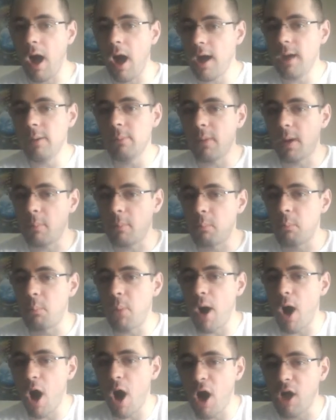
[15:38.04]
I'm a
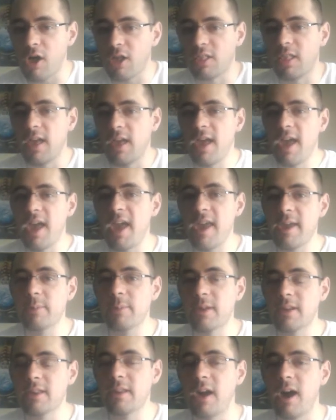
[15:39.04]
Paul
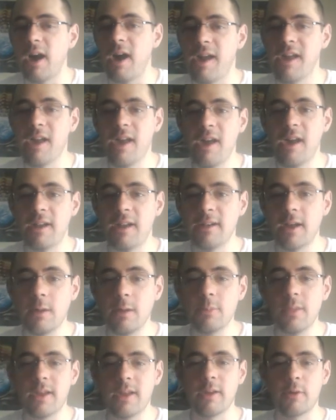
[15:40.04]
Heyman guy," and
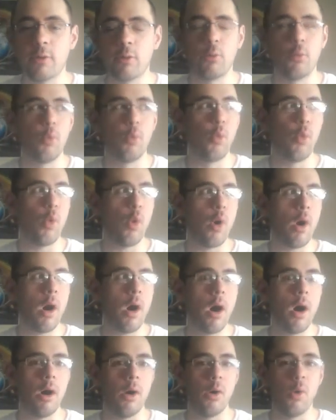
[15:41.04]
I'm like,
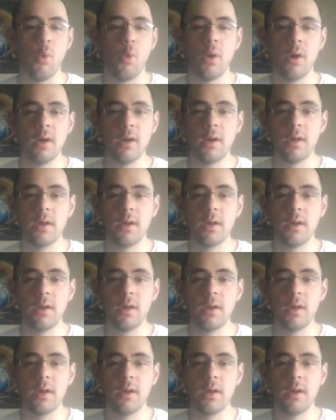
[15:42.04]
whoa,